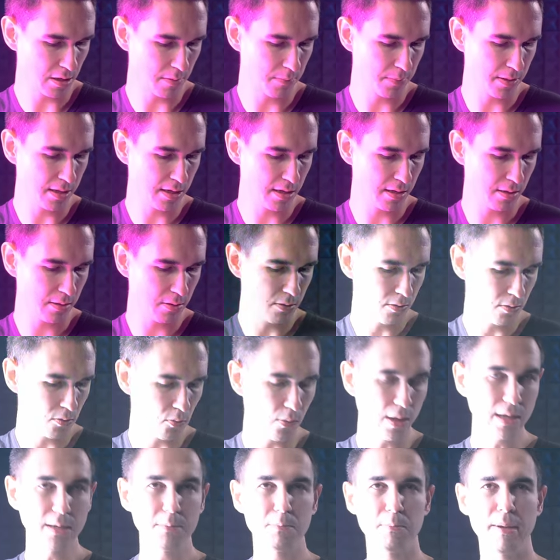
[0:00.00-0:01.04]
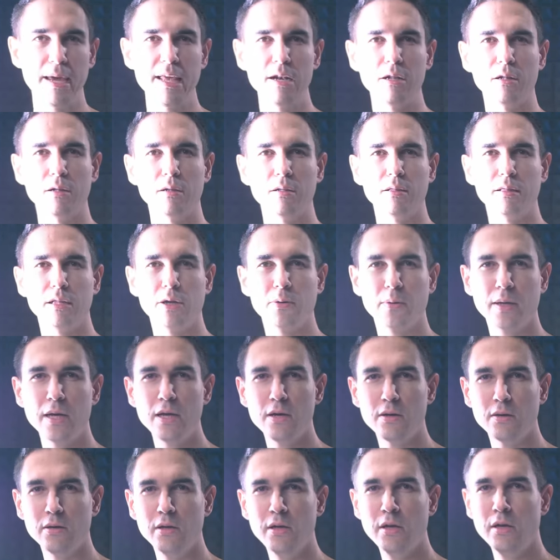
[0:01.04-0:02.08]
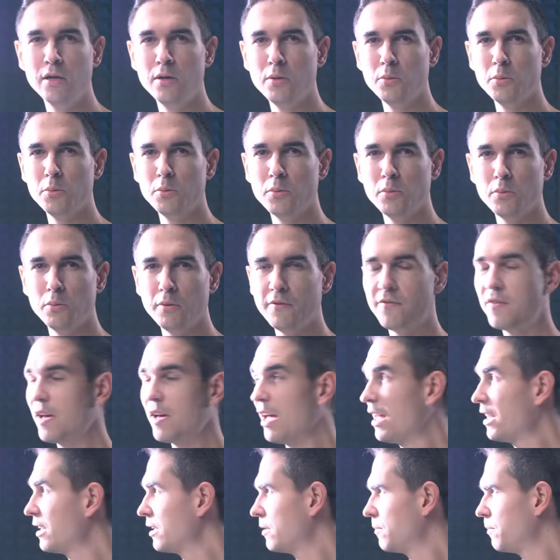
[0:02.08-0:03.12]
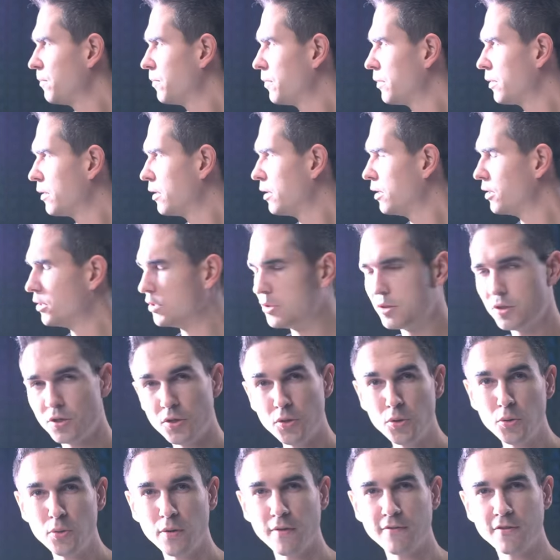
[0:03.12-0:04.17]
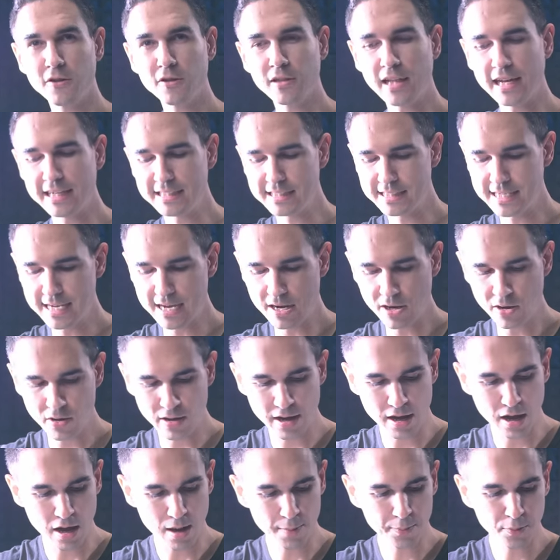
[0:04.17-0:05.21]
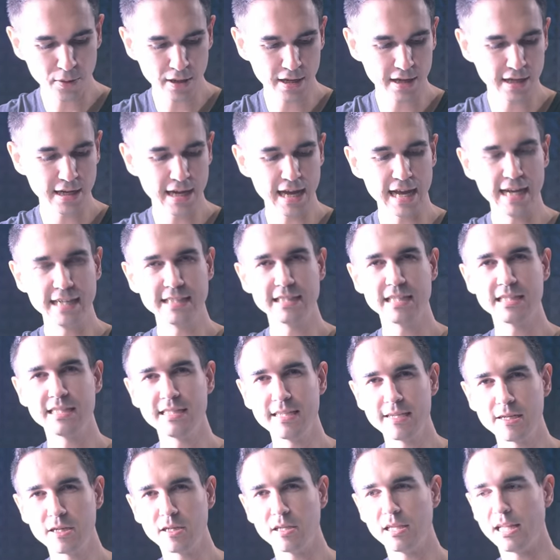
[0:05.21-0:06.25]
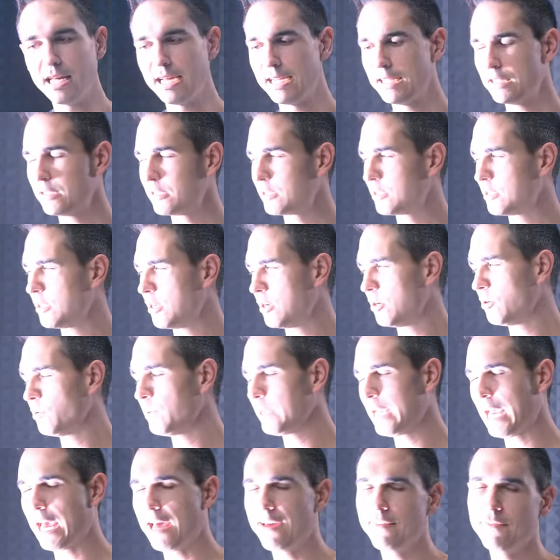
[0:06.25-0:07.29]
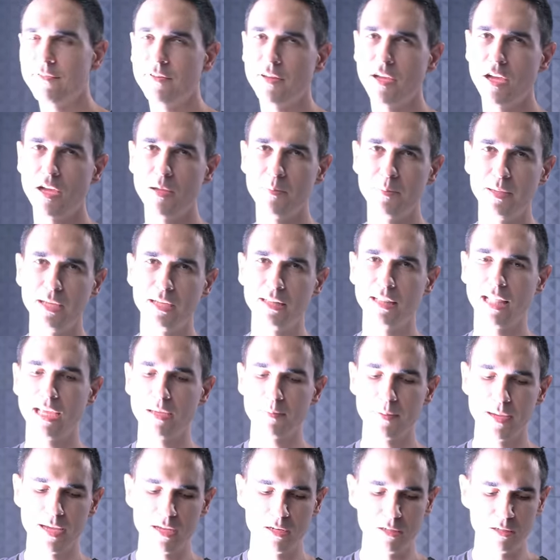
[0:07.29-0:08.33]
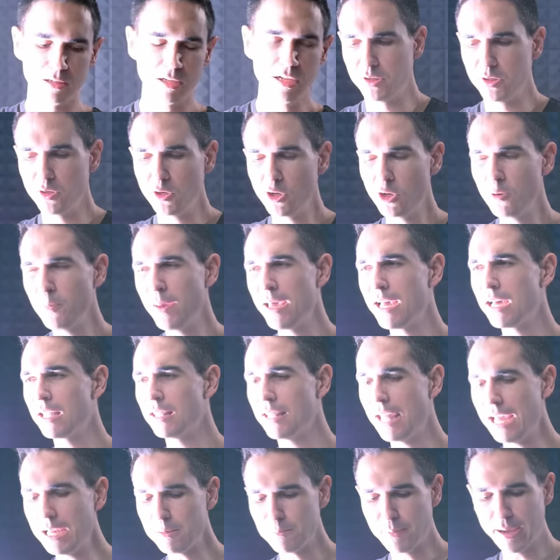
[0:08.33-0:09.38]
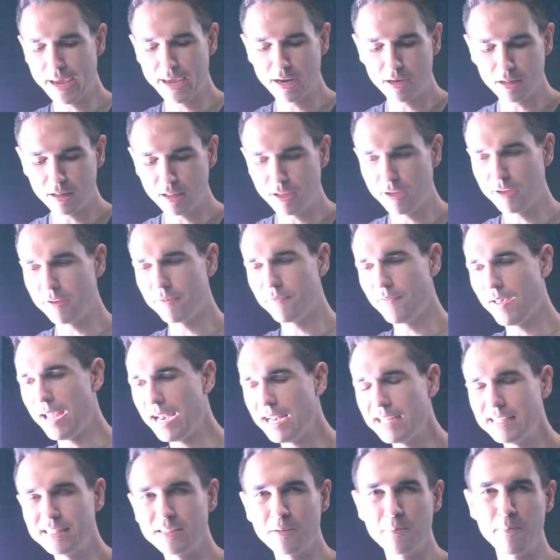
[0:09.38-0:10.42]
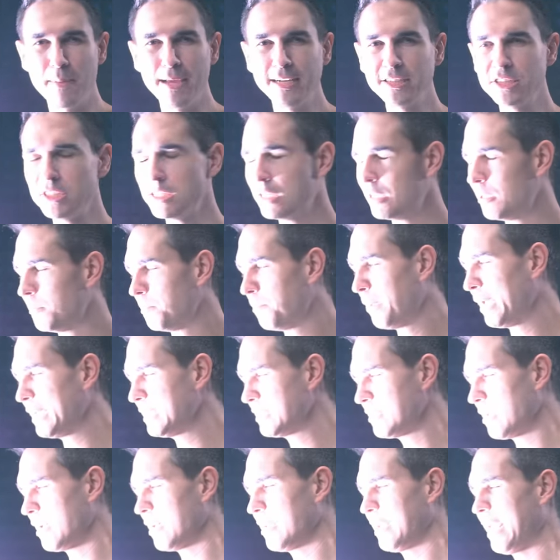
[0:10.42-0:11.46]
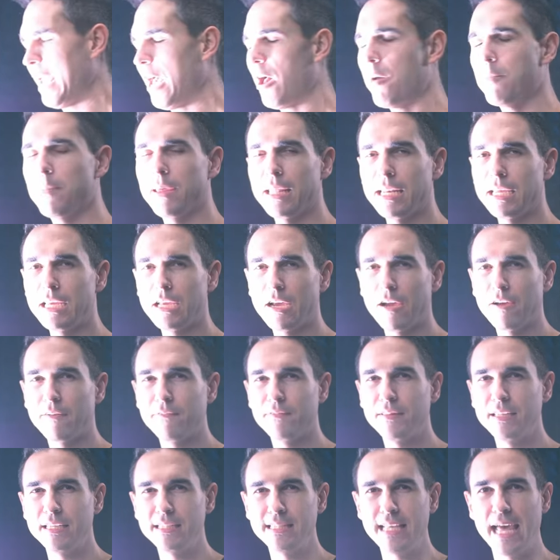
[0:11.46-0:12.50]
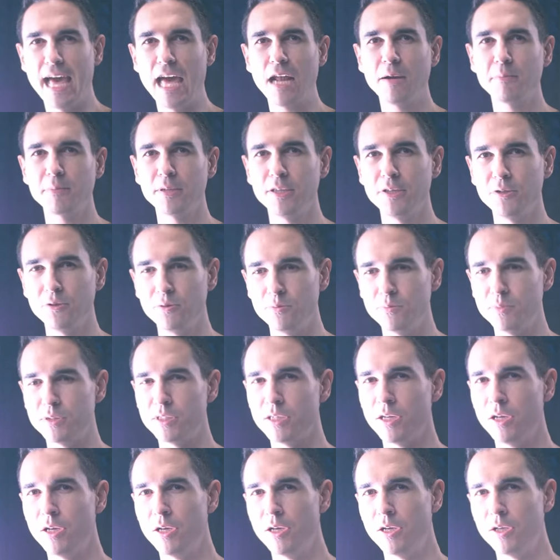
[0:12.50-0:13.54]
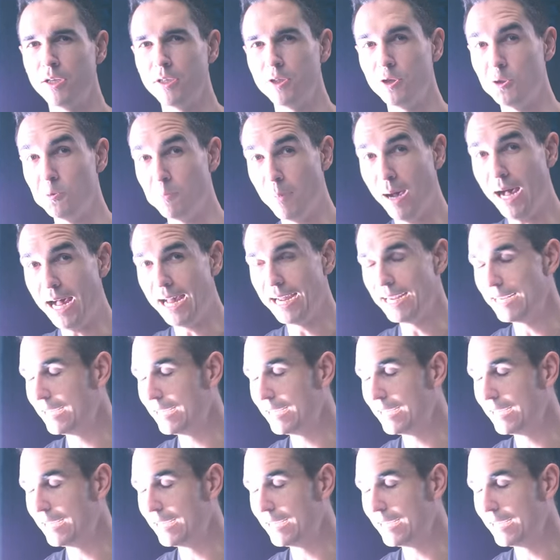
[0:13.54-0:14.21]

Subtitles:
big white panel. There we go. We've got two of their lights now operating as a single light, so we have a big light panel. You can make a light panel of any dimension based on how many of these atom cubes you buy.